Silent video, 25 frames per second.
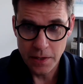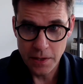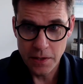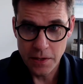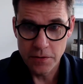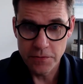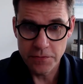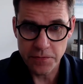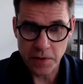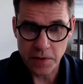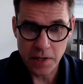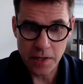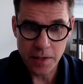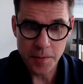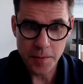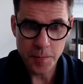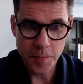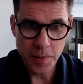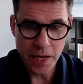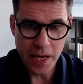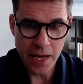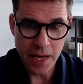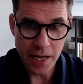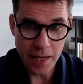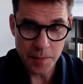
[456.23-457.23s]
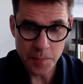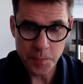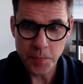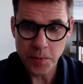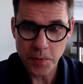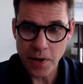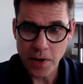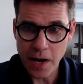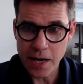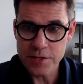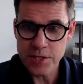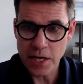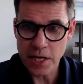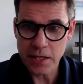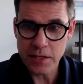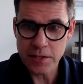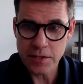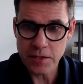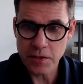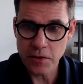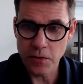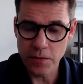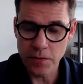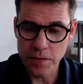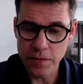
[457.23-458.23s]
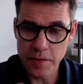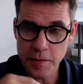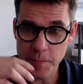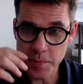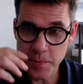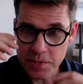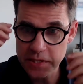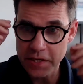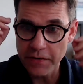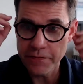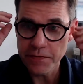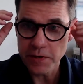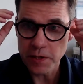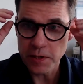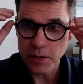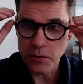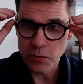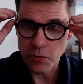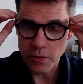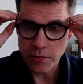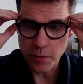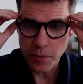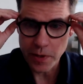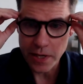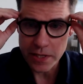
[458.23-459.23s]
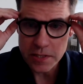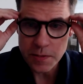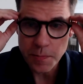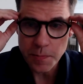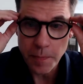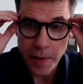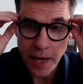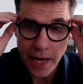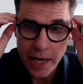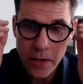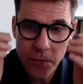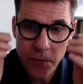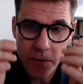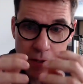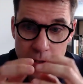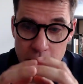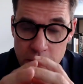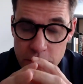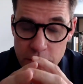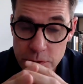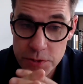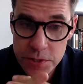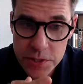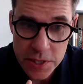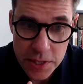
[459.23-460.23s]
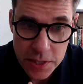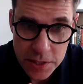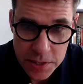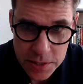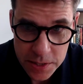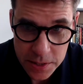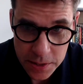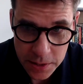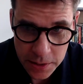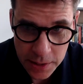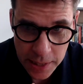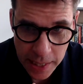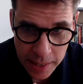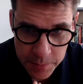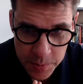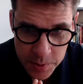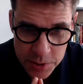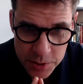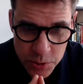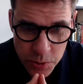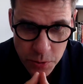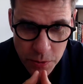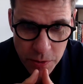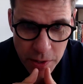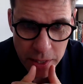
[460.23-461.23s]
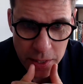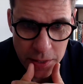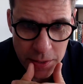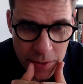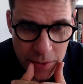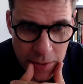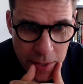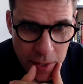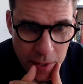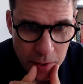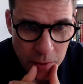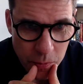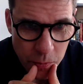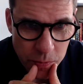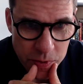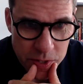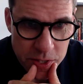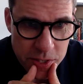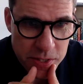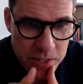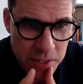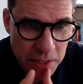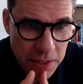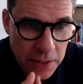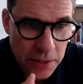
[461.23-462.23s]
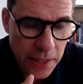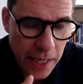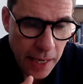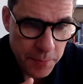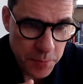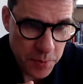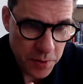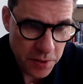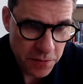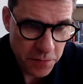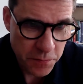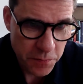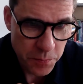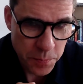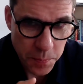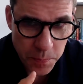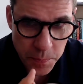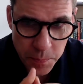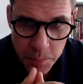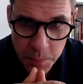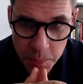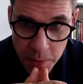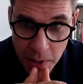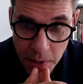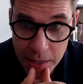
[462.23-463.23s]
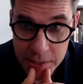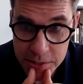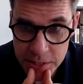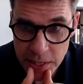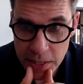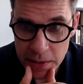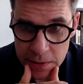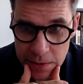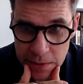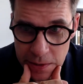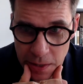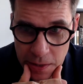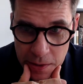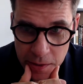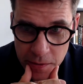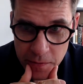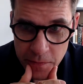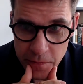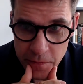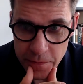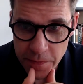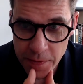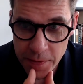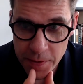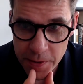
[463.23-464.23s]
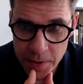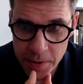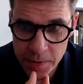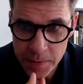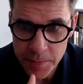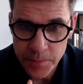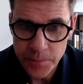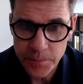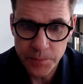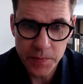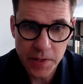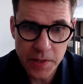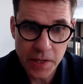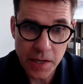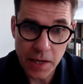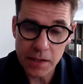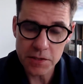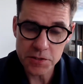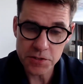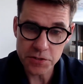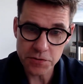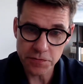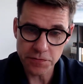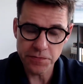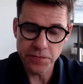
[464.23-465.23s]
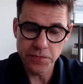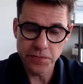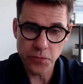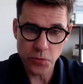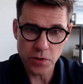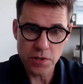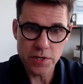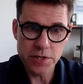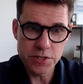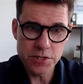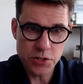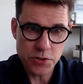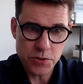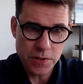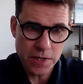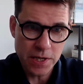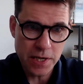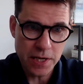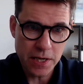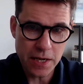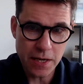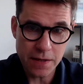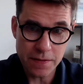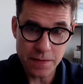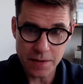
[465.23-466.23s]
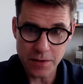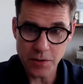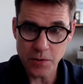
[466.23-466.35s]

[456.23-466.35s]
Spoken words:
from a project called the Pacific Northwest Bioacoustics Laboratory, which is a collaborative project of the College of Forestry and the